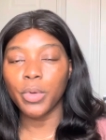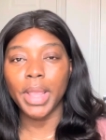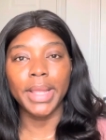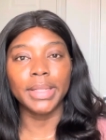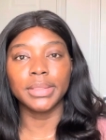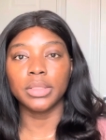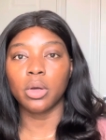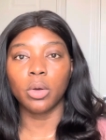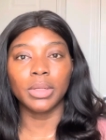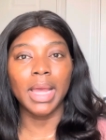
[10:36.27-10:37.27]
and
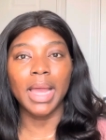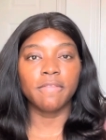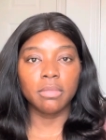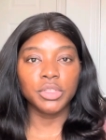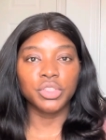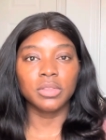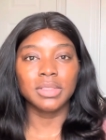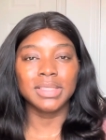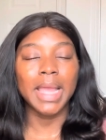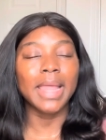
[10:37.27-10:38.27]
other information
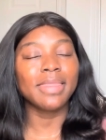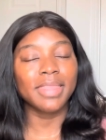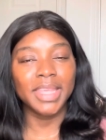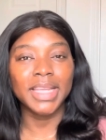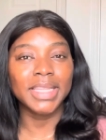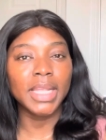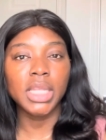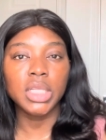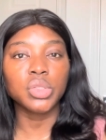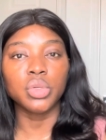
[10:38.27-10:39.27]
I think they
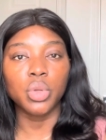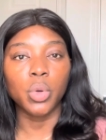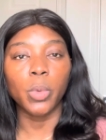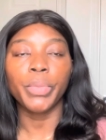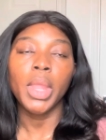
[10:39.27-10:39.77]
need to know.